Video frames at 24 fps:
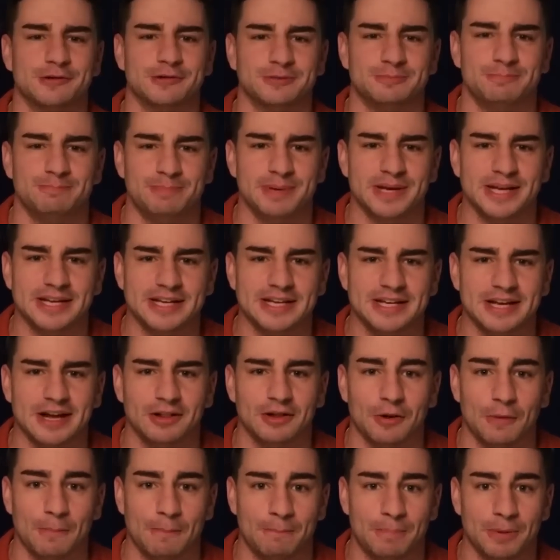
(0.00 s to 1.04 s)
of those big
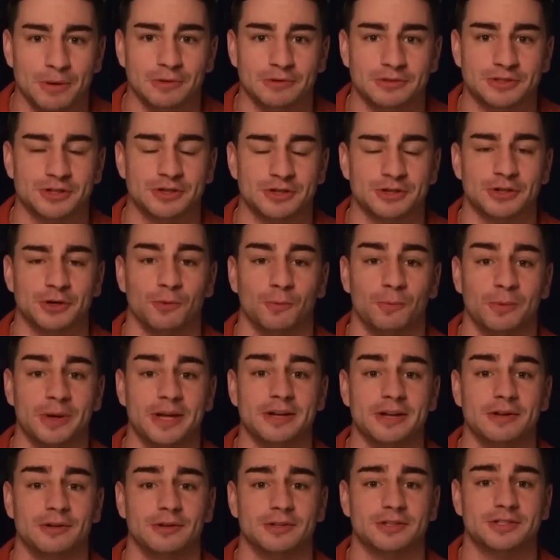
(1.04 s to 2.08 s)
yellow boots on your
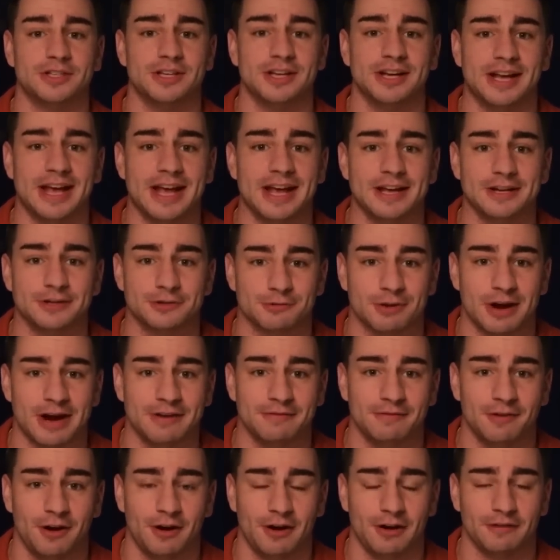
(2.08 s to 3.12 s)
wheel so you can't
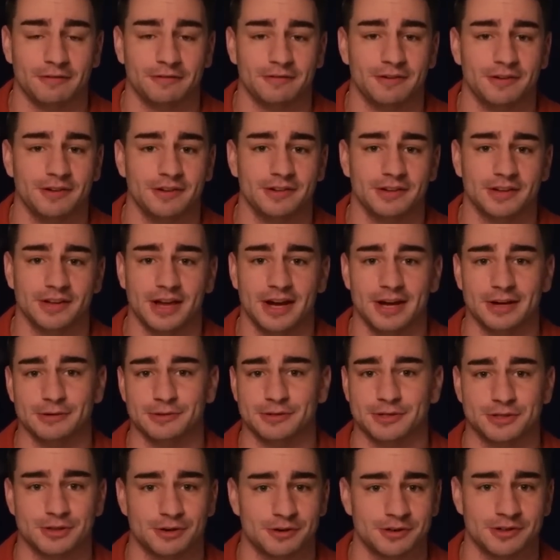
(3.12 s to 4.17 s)
drive off. The guy
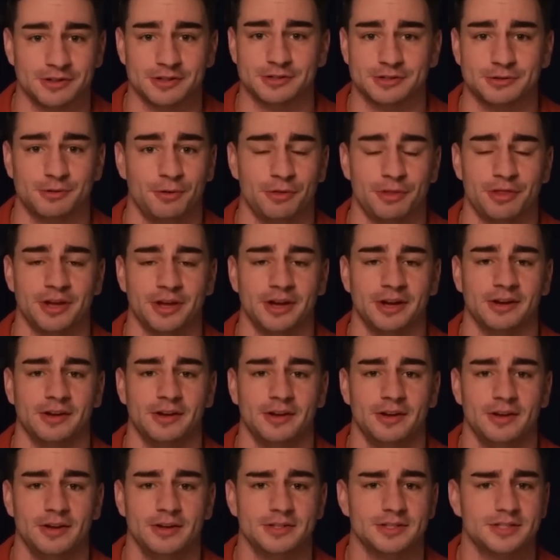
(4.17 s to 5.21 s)
who started this whole
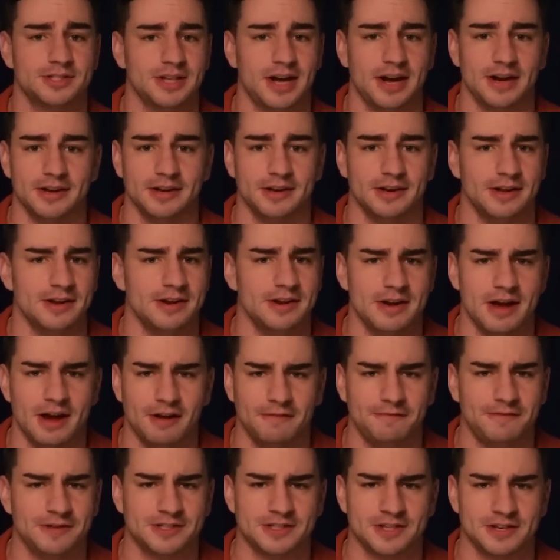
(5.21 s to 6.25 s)
thing decided
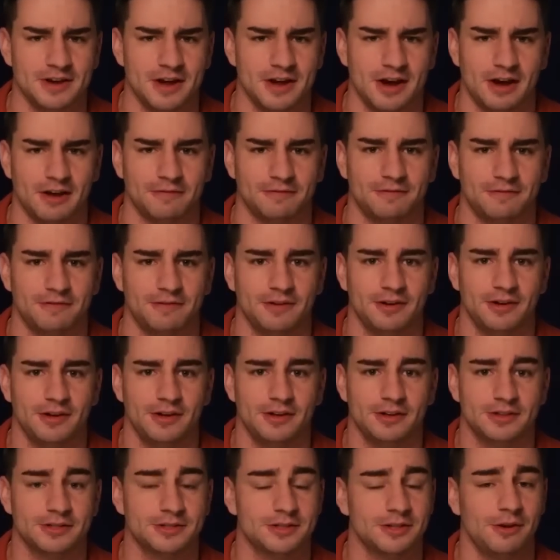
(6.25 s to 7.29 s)
enough is enough.
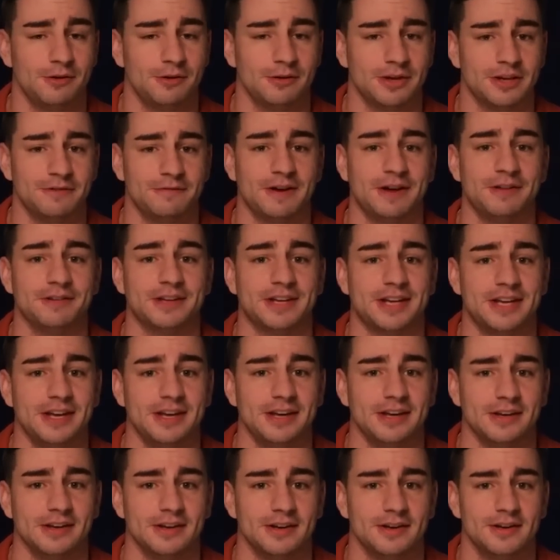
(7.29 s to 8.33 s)
So he found the
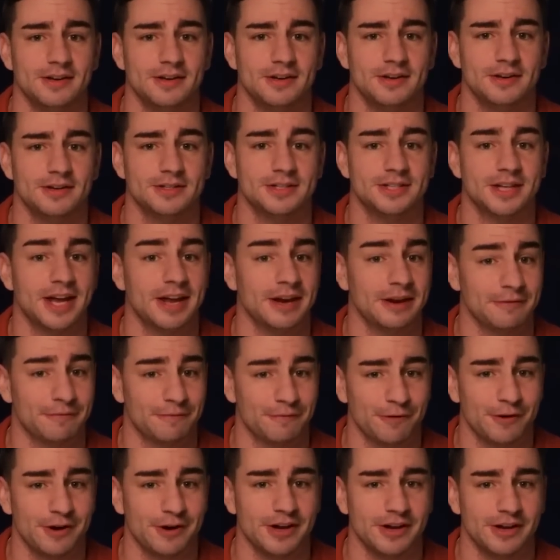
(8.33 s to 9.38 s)
key to getting
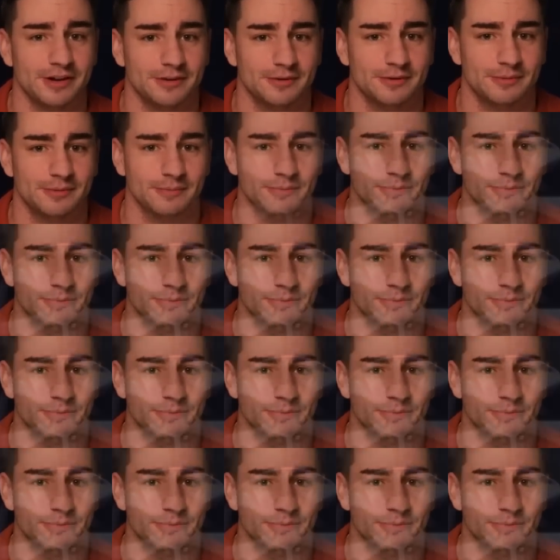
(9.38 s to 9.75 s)
free.